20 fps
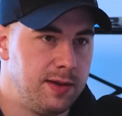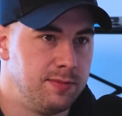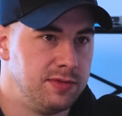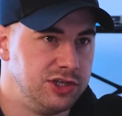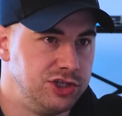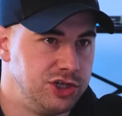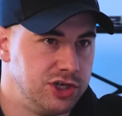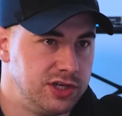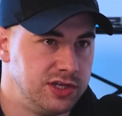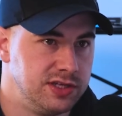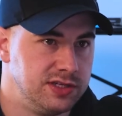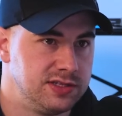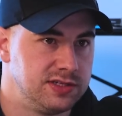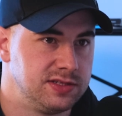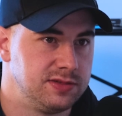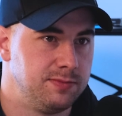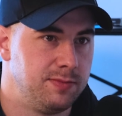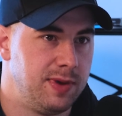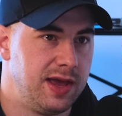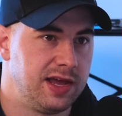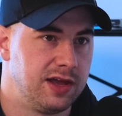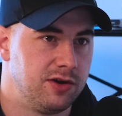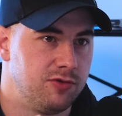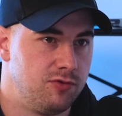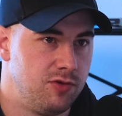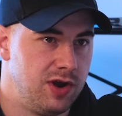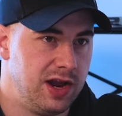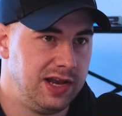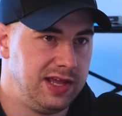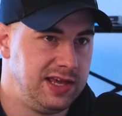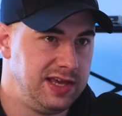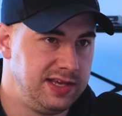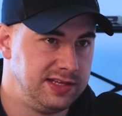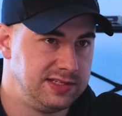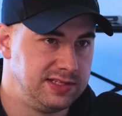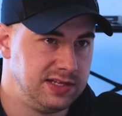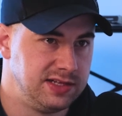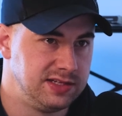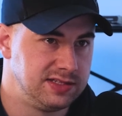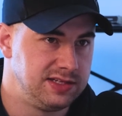images, make it really
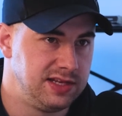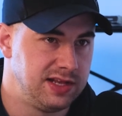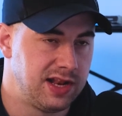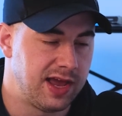easy to see.